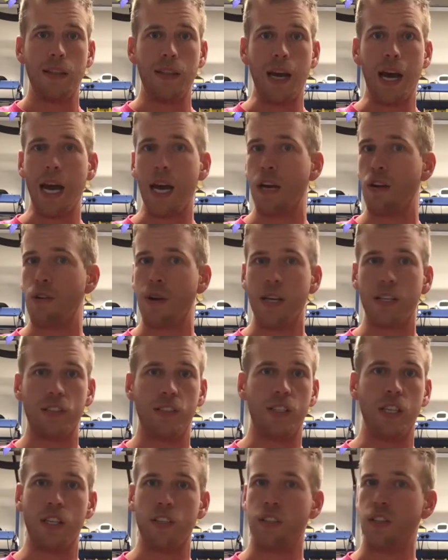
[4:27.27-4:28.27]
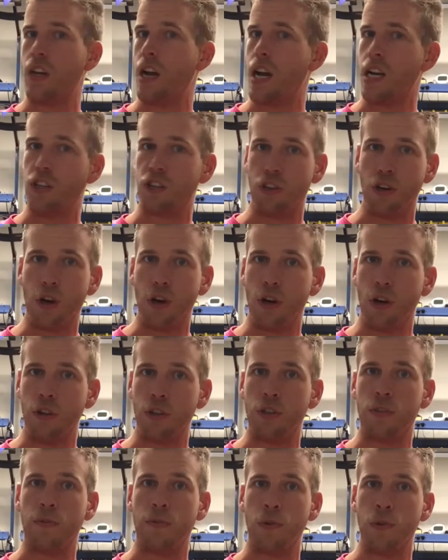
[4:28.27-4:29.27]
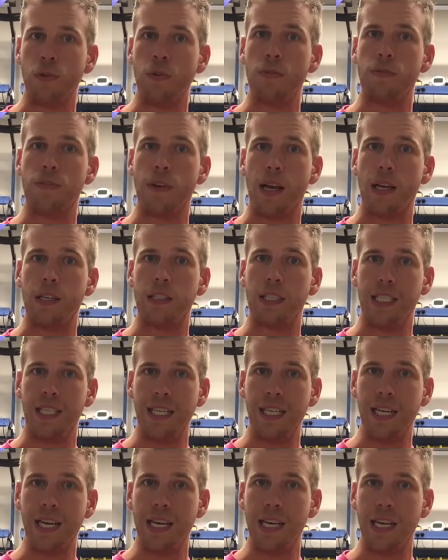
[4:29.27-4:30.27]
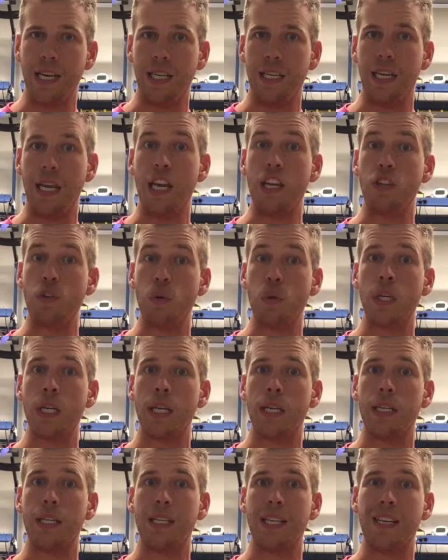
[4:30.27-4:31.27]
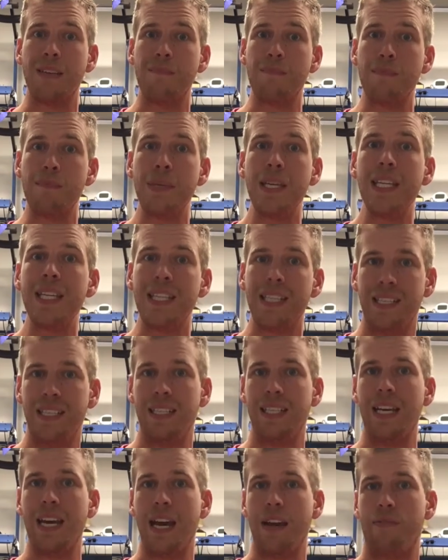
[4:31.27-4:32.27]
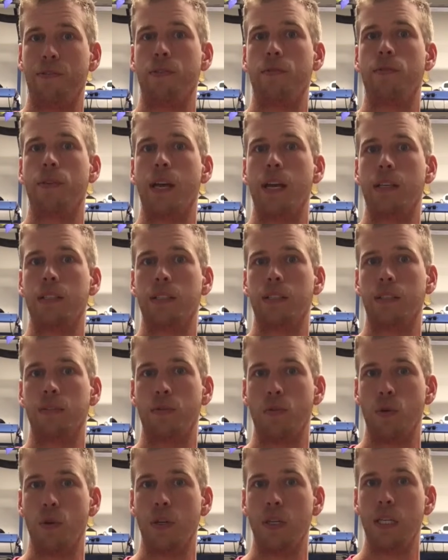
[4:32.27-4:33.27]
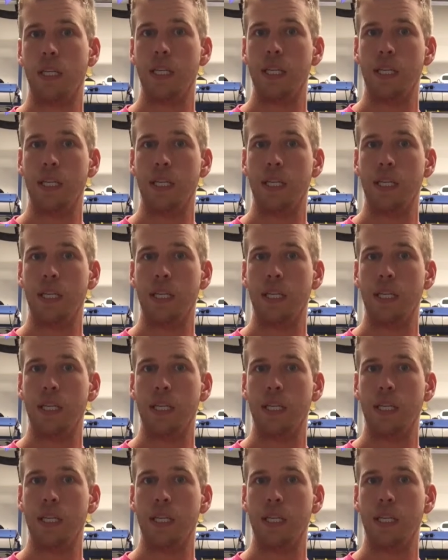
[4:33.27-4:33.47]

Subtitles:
The IRS does not charge for you to file an EIN, and you will get it immediately after filing for it.